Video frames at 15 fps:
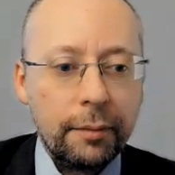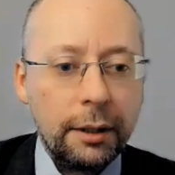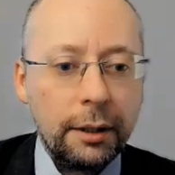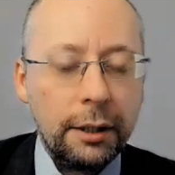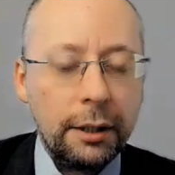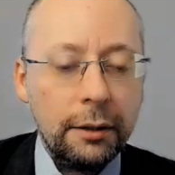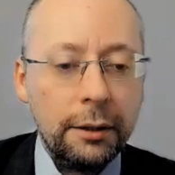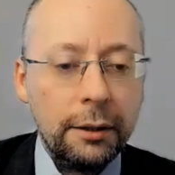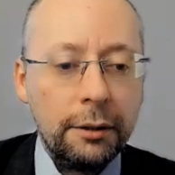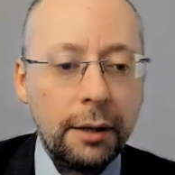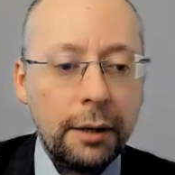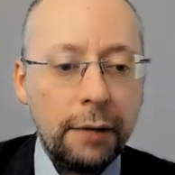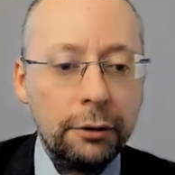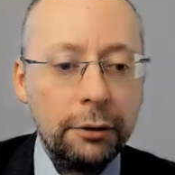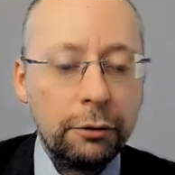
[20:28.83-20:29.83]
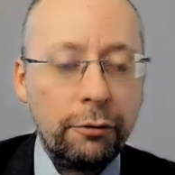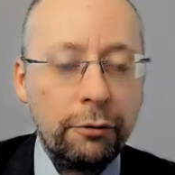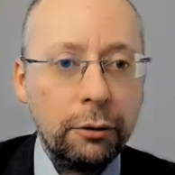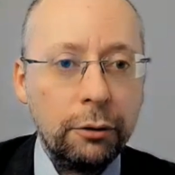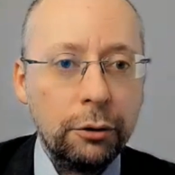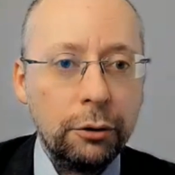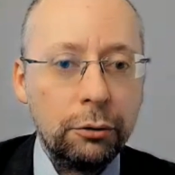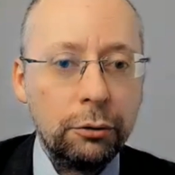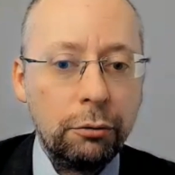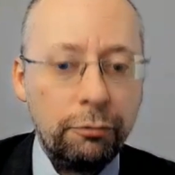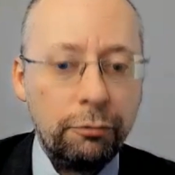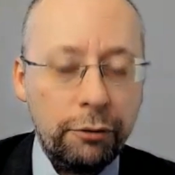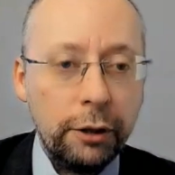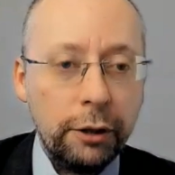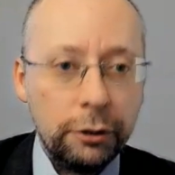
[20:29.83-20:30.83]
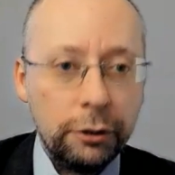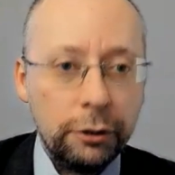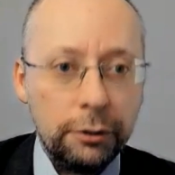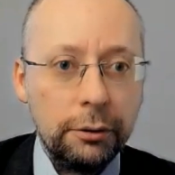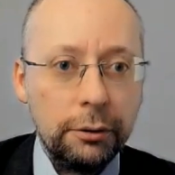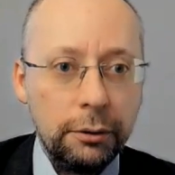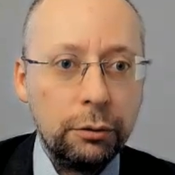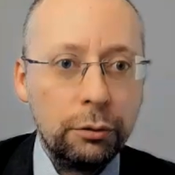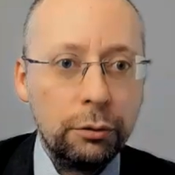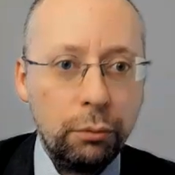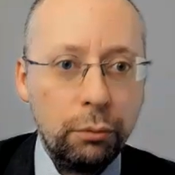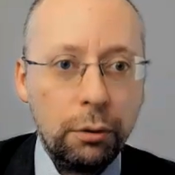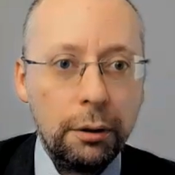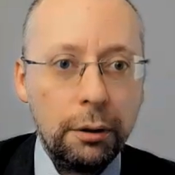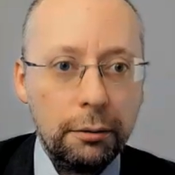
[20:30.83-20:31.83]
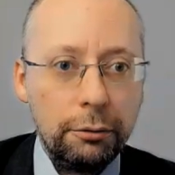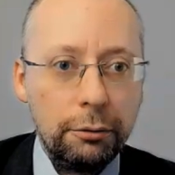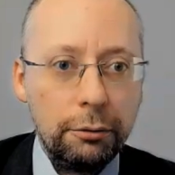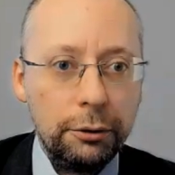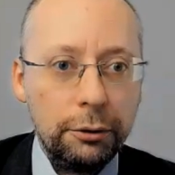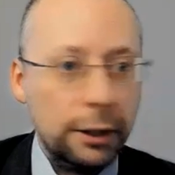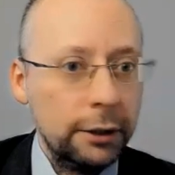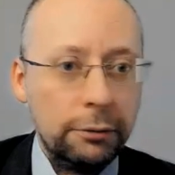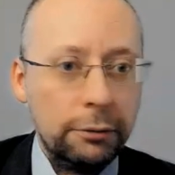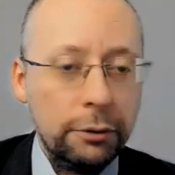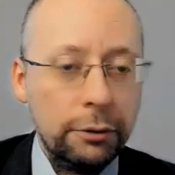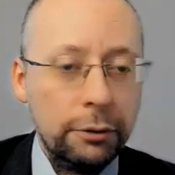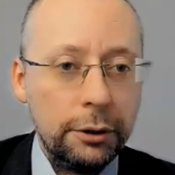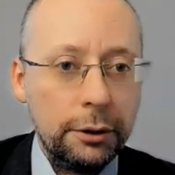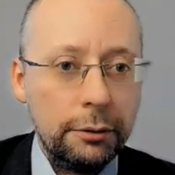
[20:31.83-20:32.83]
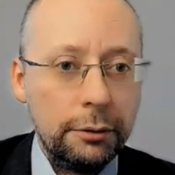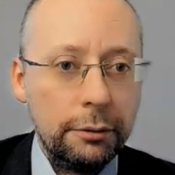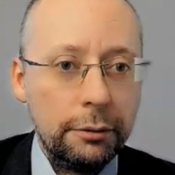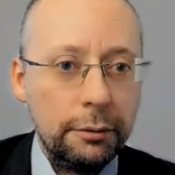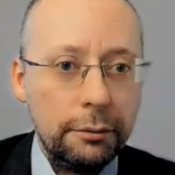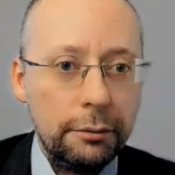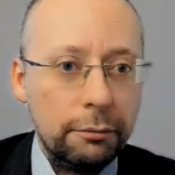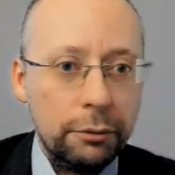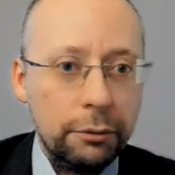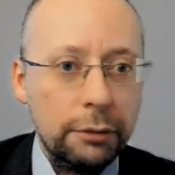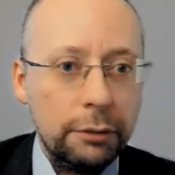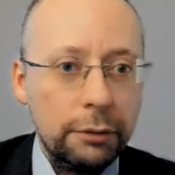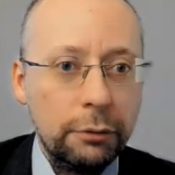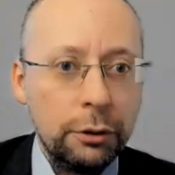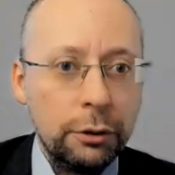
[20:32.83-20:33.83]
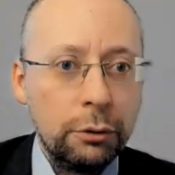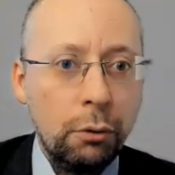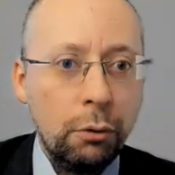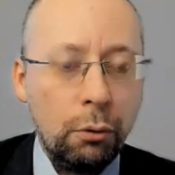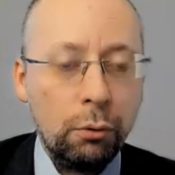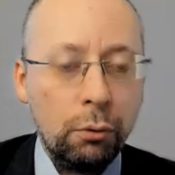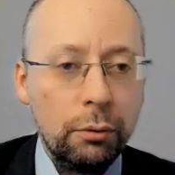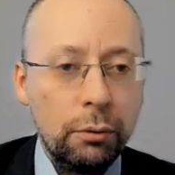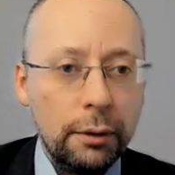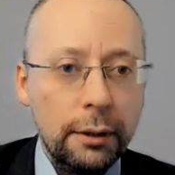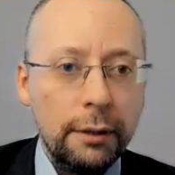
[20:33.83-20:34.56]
killing hundreds of thousands of Russians in this war, just for this goal.